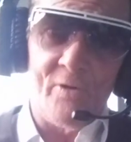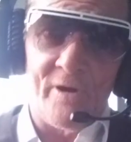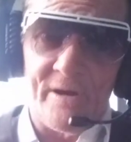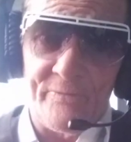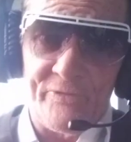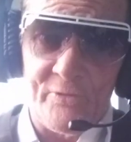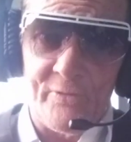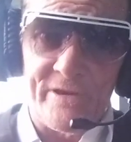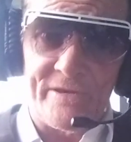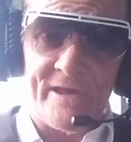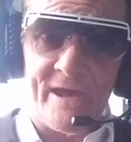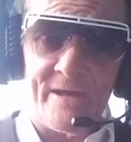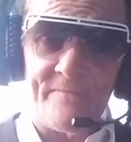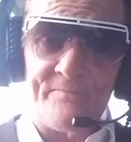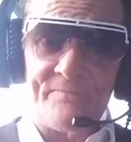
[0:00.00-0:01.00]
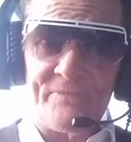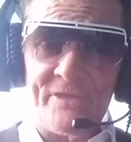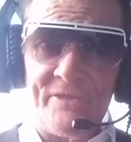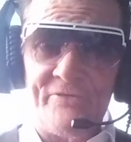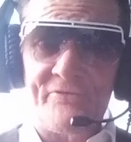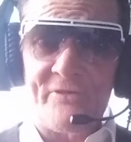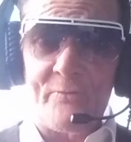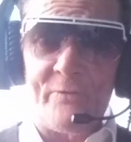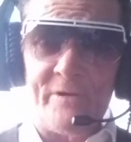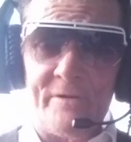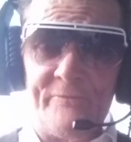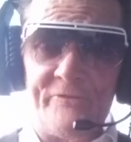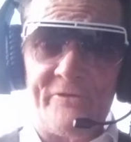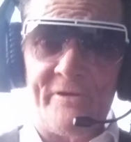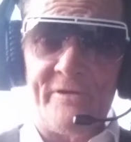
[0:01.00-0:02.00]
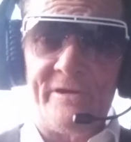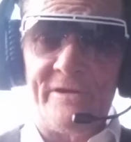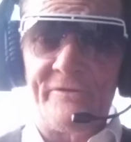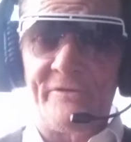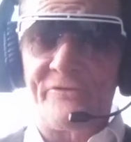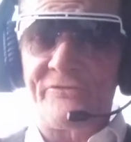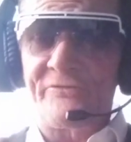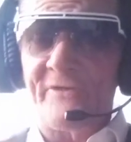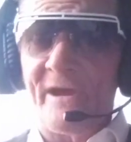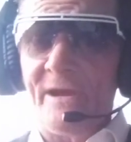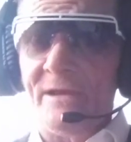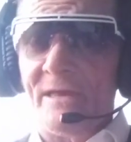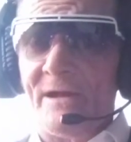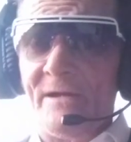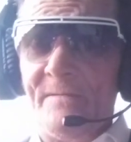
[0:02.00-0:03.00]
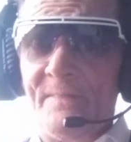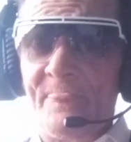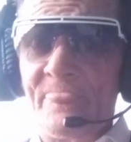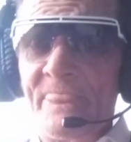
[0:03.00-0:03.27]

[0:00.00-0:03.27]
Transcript: why I'm doing that is so when I'm turning the trailer,